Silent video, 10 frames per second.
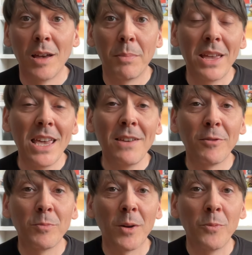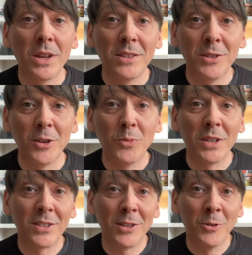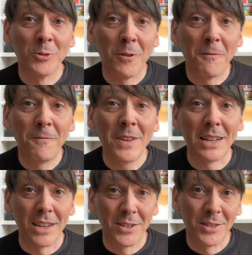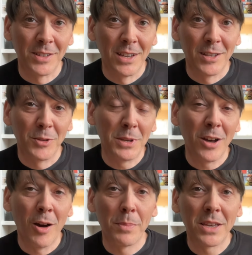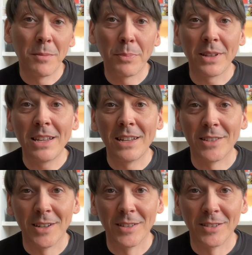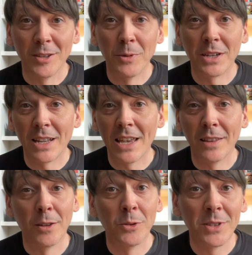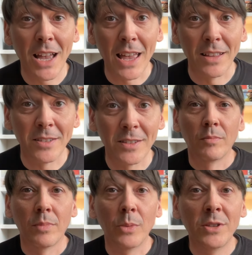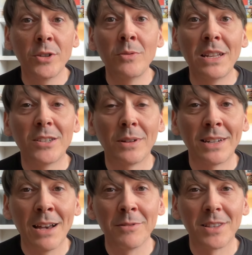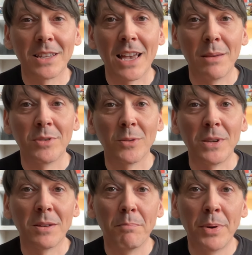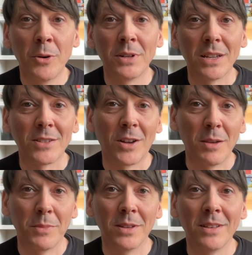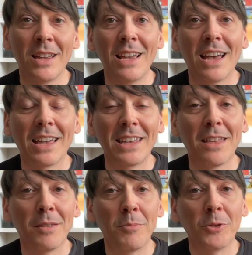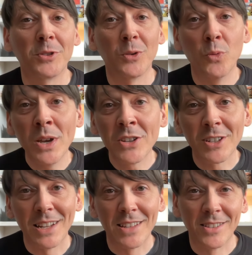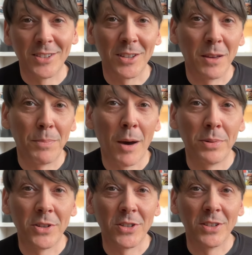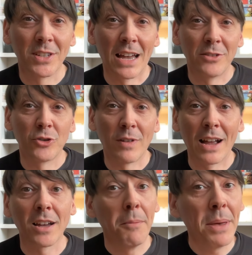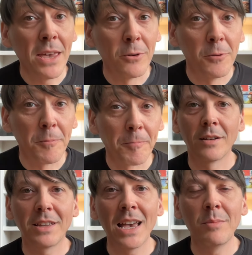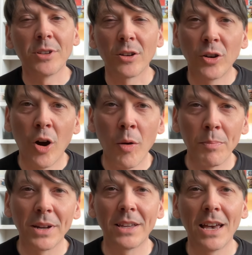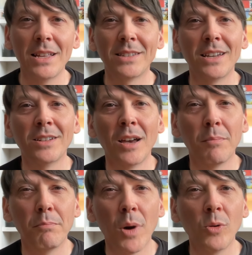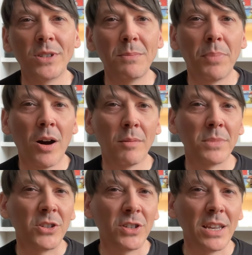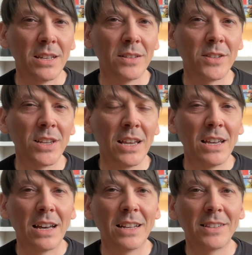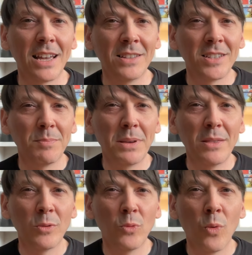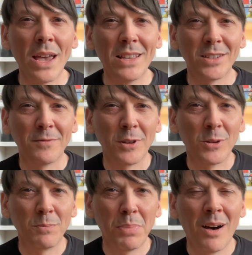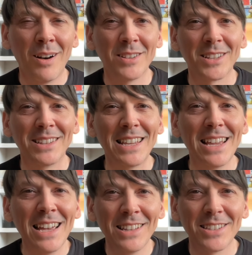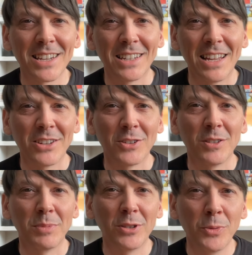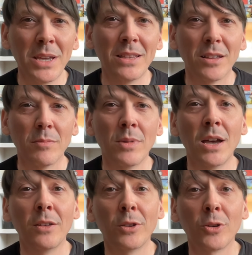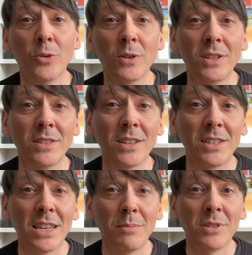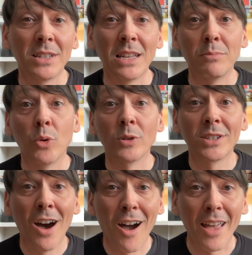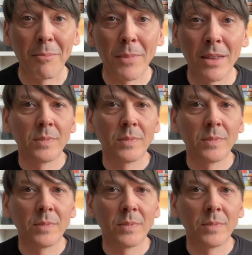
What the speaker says: But even when we do, we're still not finished. So we can't be completely certain that we're going to hit those dates. But we do need to announce the game so we can build excitement and get them onto wish lists so that publishers can track appeal. Now, games are complicated, multi-part machines, and it tends to be the weight of those parts and the interconnections between them that causes the team to need more time.